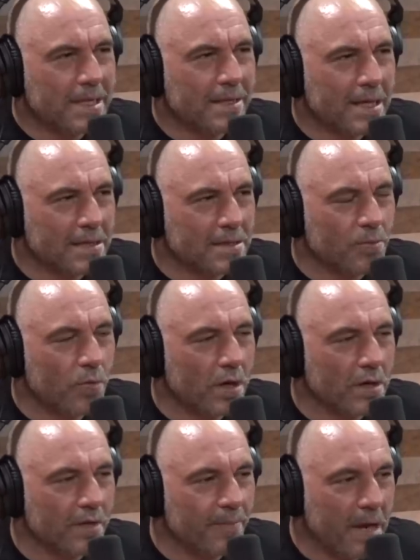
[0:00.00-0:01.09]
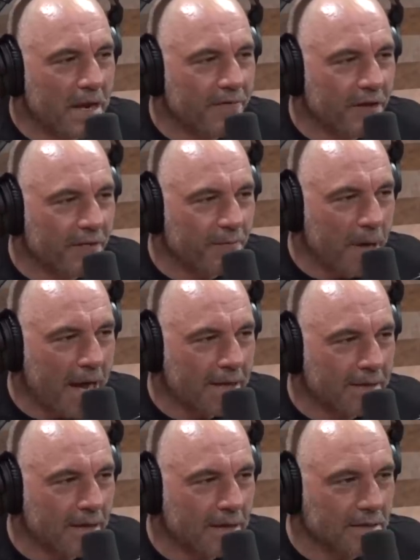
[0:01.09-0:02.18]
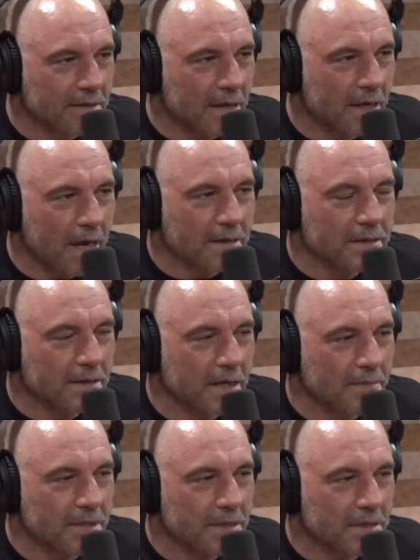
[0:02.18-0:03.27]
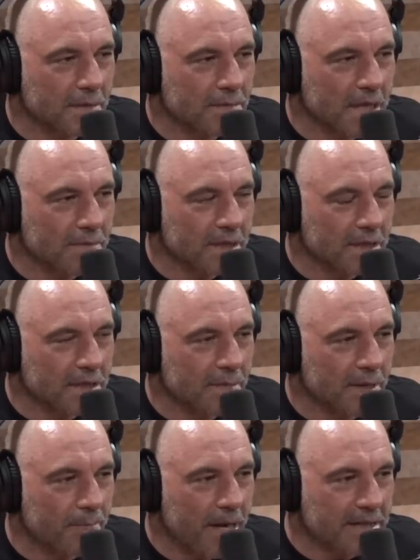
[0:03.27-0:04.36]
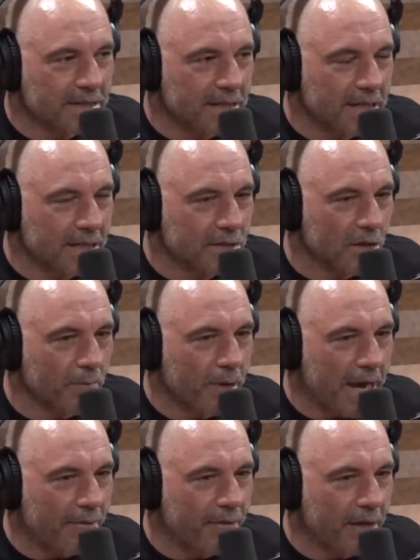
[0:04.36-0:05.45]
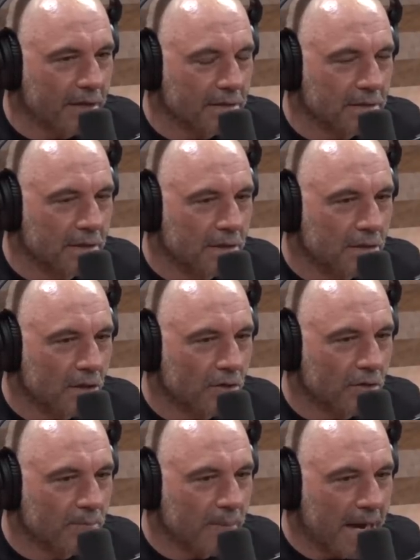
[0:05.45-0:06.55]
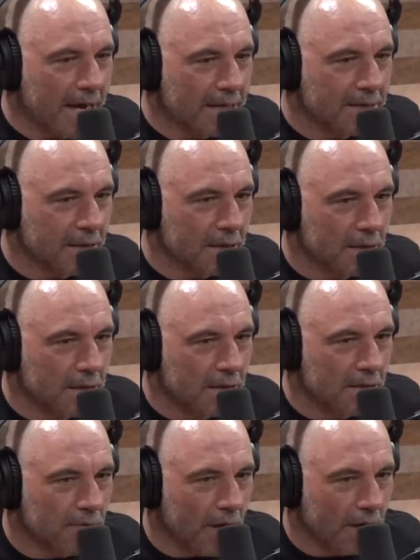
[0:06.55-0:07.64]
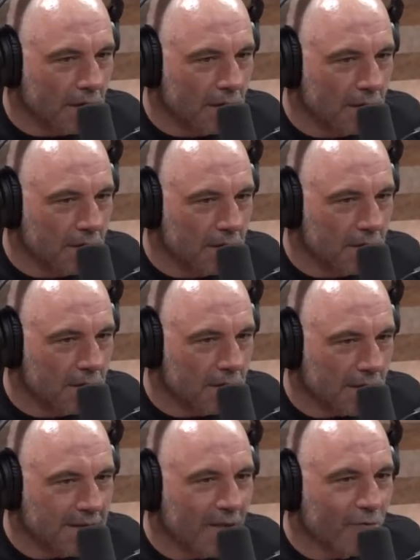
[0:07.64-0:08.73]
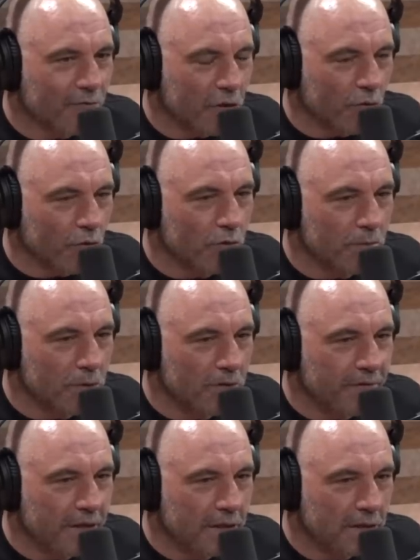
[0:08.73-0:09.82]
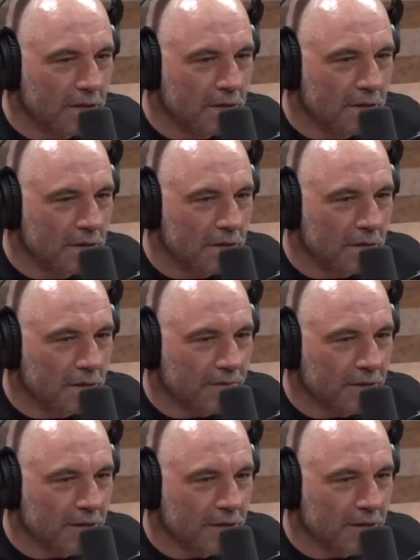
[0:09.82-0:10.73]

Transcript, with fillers: that's where the benefit of bad things actually comes in sometimes. Like some of the best things are bad things that are good by accident, right? Like, yeah, like what? Like the? that The Room movie. You oh, see that oh,